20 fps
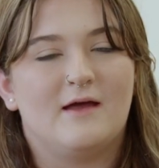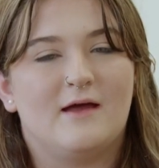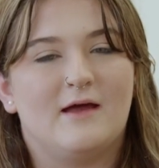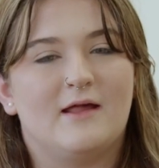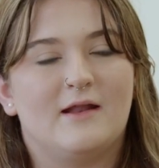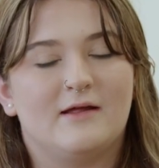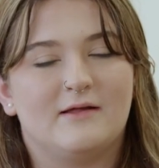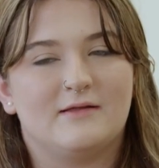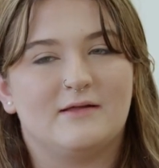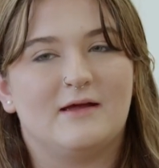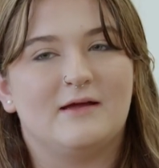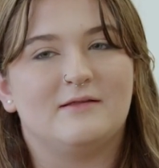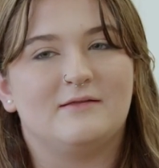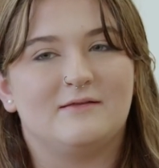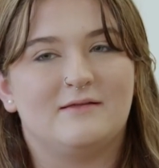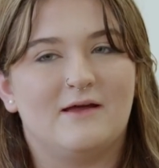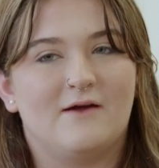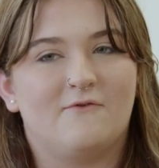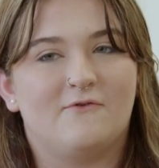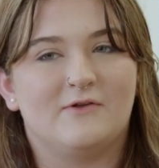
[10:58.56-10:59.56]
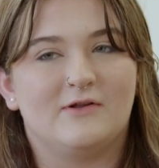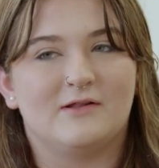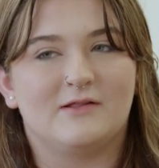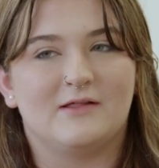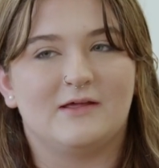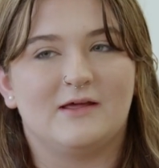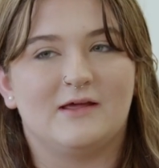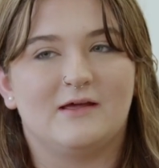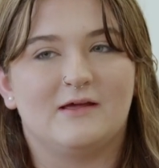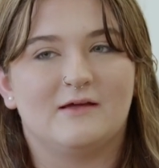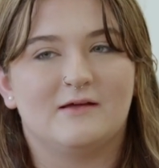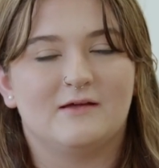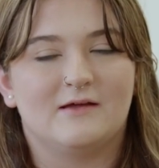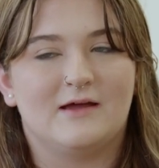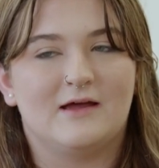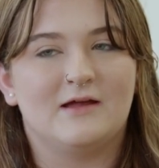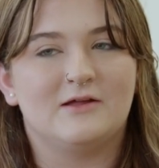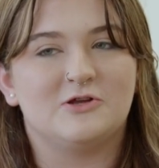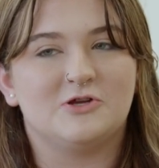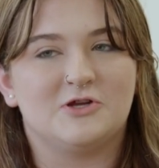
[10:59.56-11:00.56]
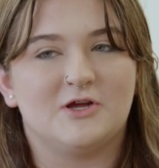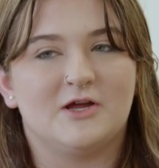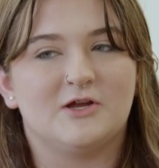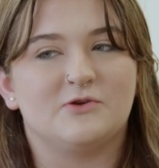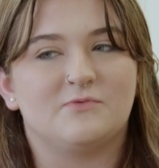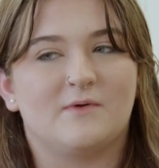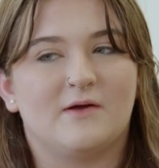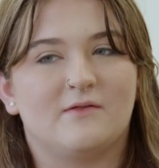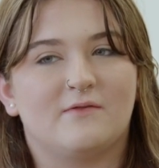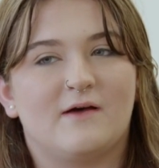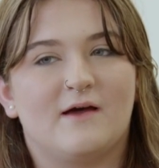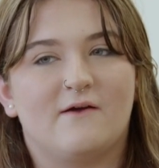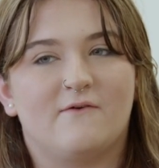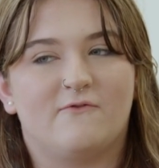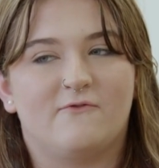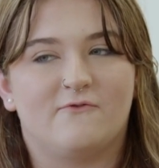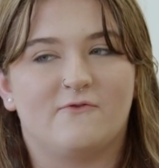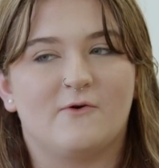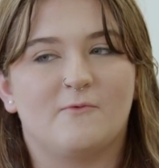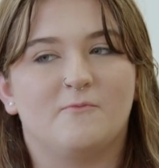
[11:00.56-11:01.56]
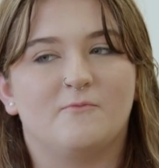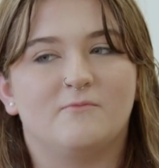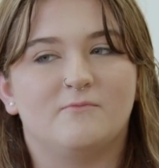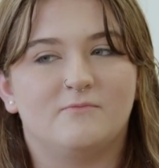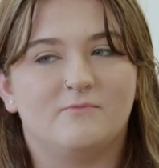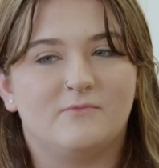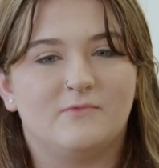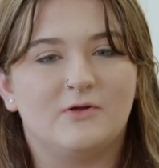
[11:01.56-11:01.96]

And it's changed my life from,